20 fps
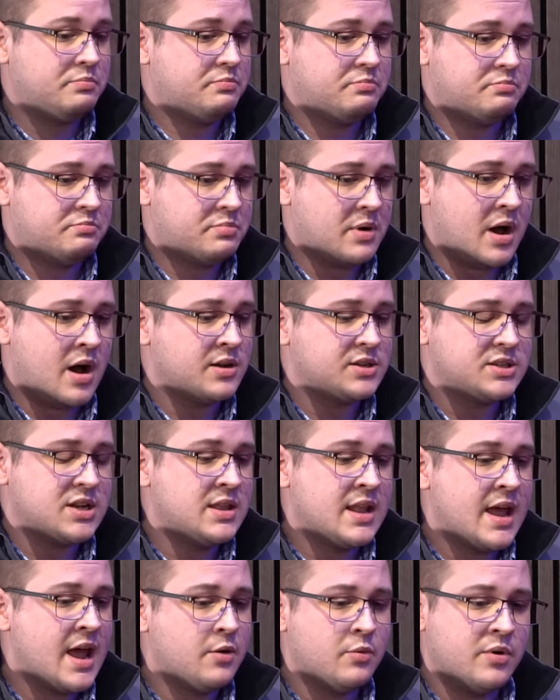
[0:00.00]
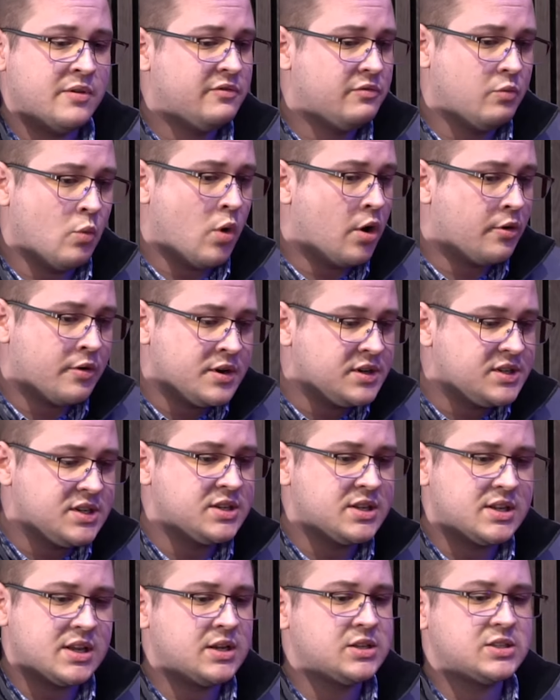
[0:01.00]
parts in there with warranties
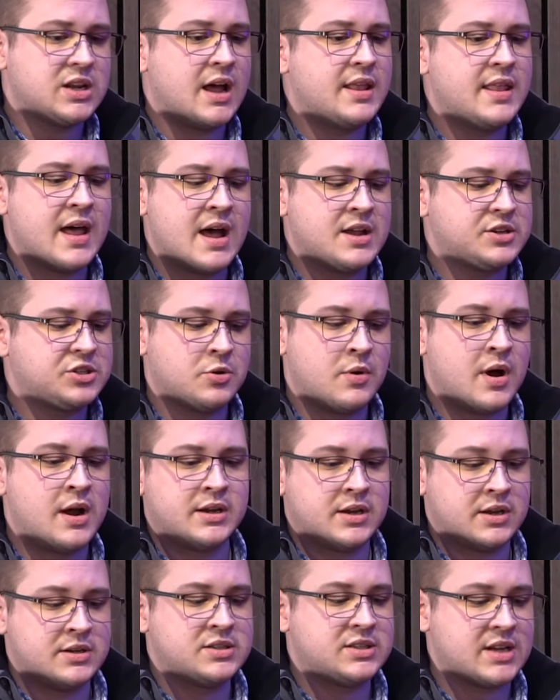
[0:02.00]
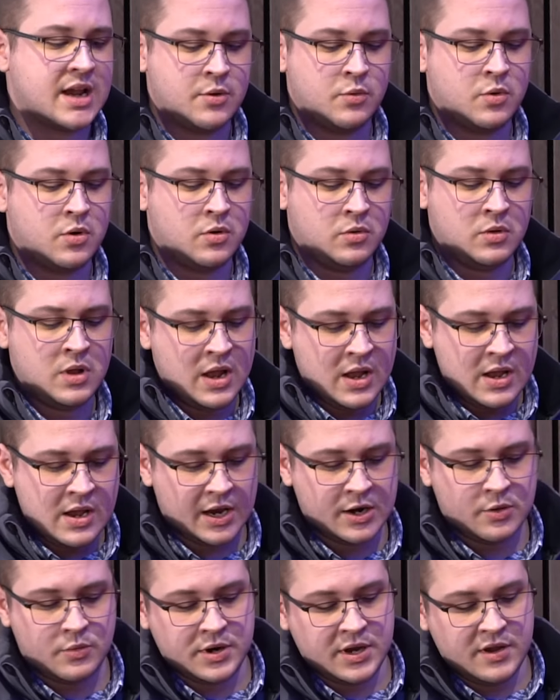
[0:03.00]
and things like that. So I can say, well, I
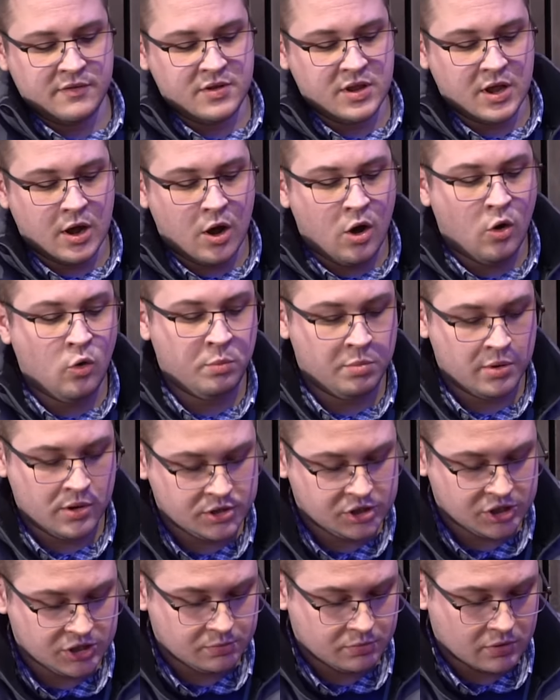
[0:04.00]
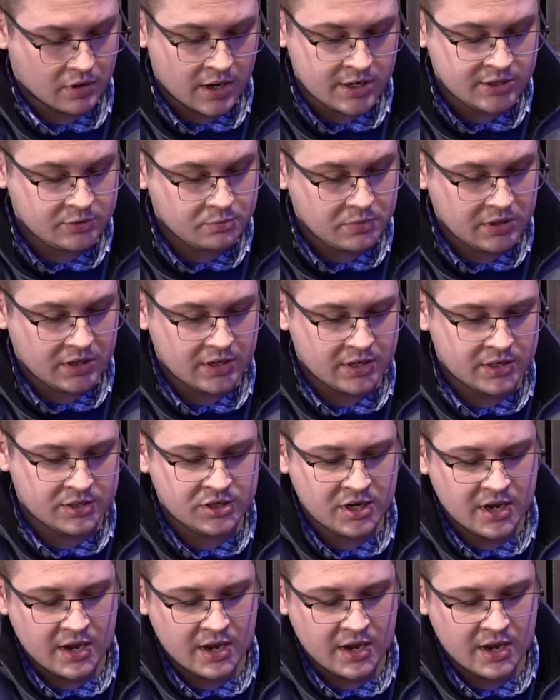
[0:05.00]
don't want to give you the whole purchase price, because